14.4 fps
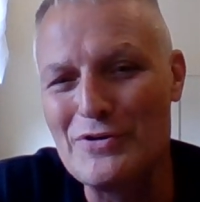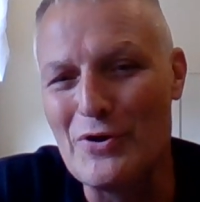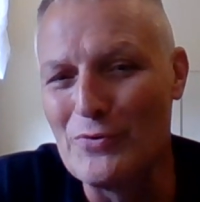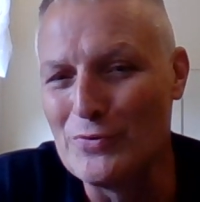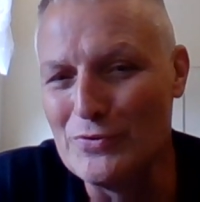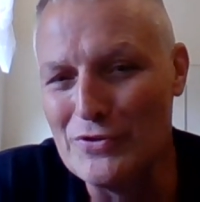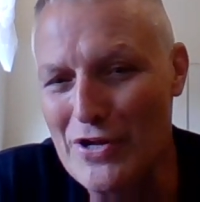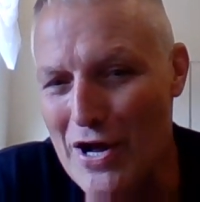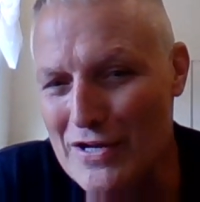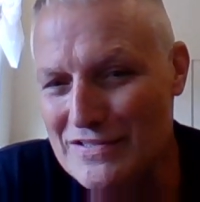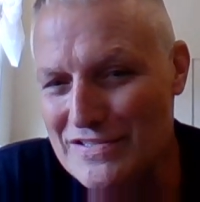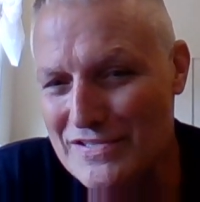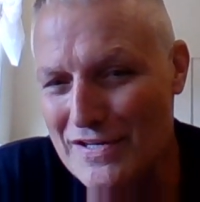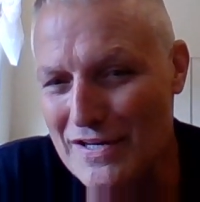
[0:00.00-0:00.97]
total
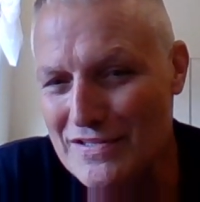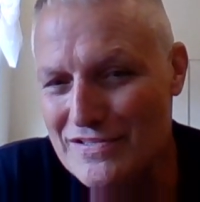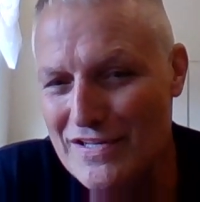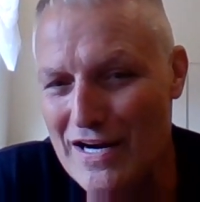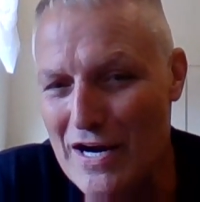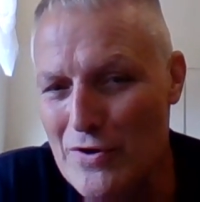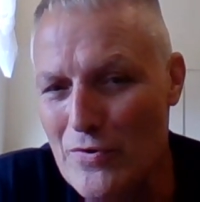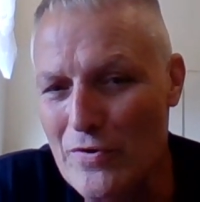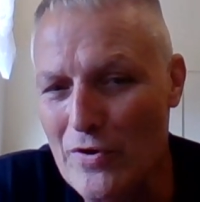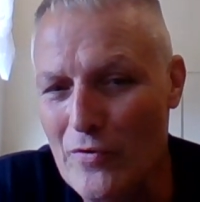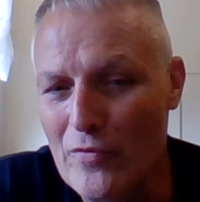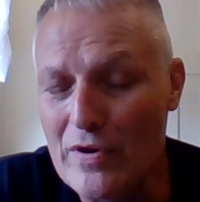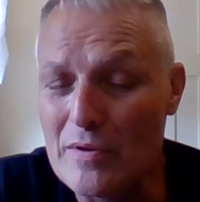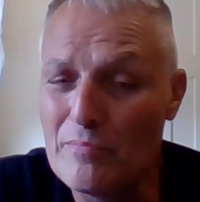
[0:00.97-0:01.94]
nonsense, and I
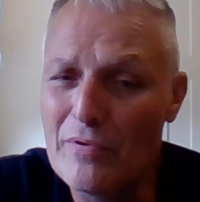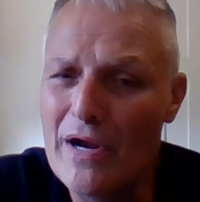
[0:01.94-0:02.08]
don't agree.